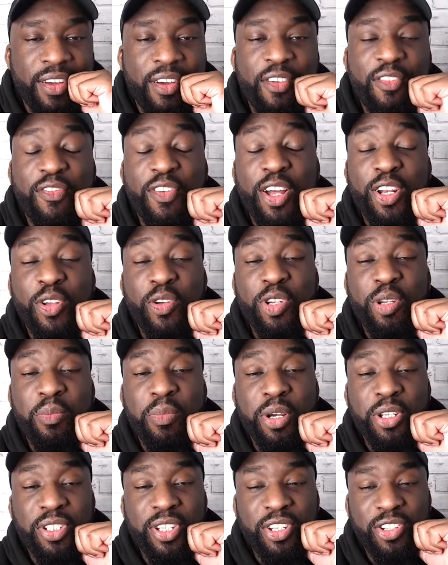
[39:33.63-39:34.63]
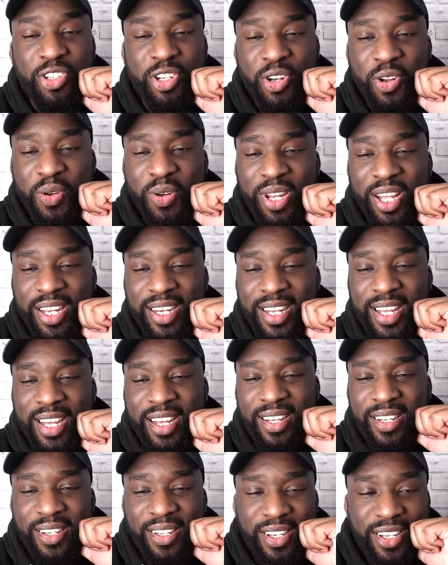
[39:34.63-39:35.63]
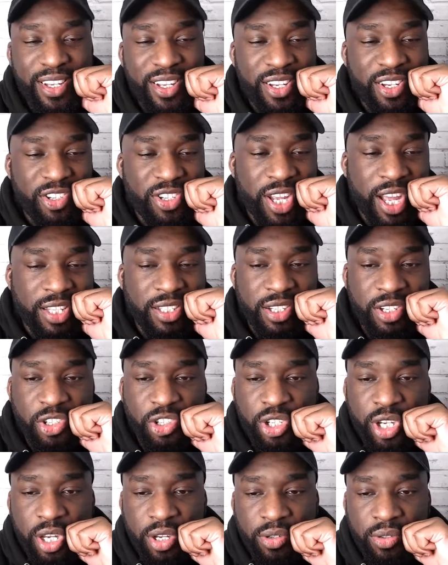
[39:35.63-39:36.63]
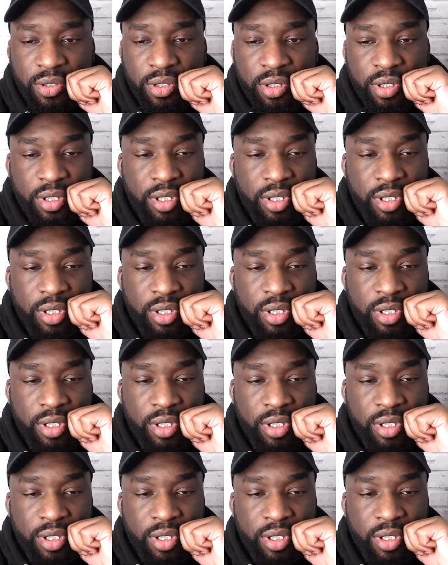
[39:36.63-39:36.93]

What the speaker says: Follow the buzzards, like that. Shout out to the Shield.